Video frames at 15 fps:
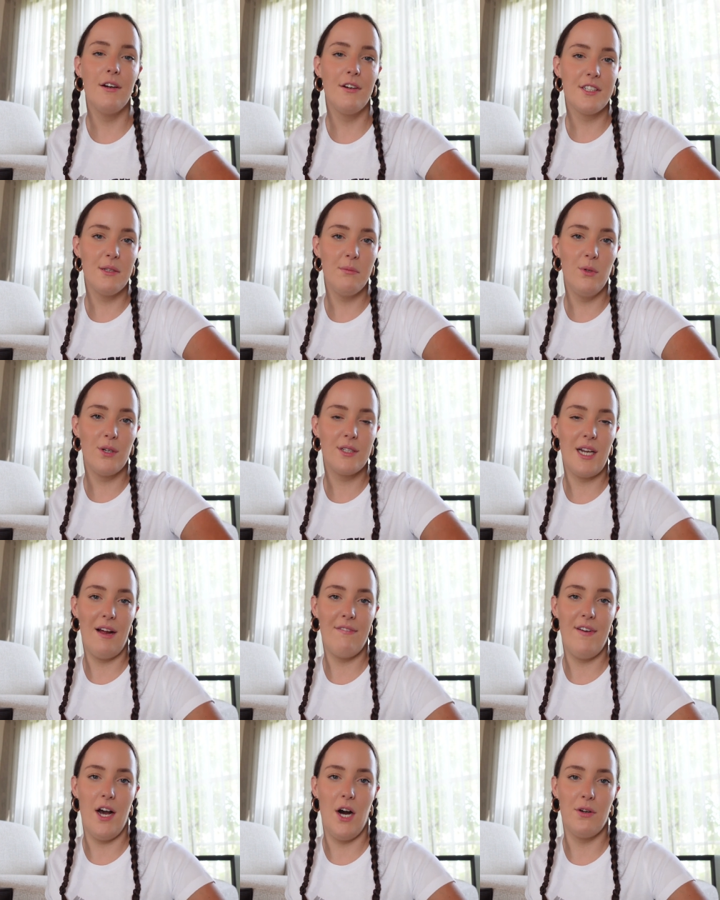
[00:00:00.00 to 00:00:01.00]
Here are some looks I
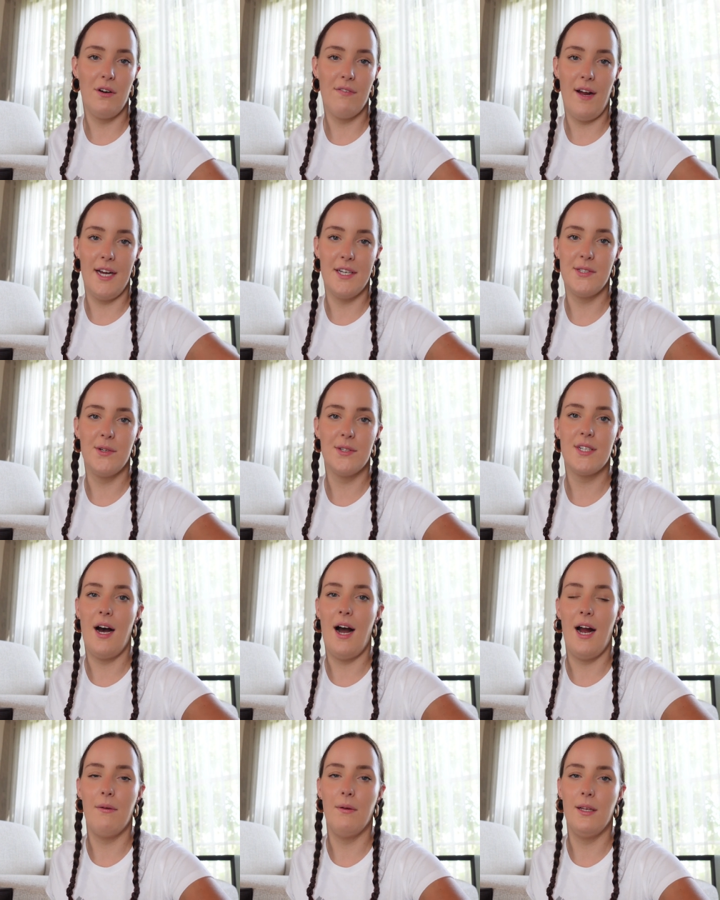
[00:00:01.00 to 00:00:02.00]
found off ASOS that
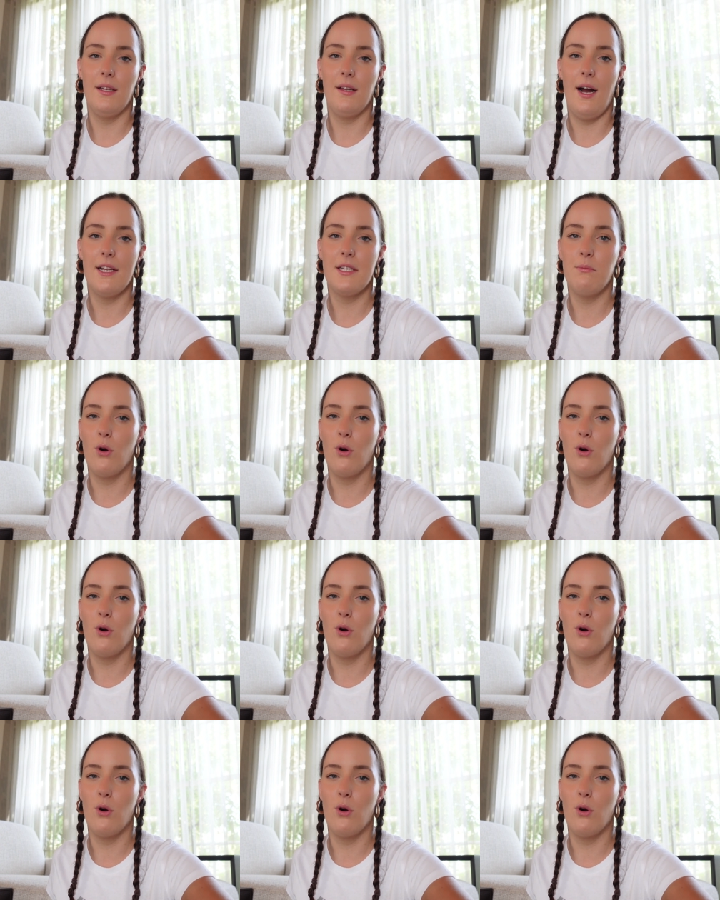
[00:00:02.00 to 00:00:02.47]
I really liked,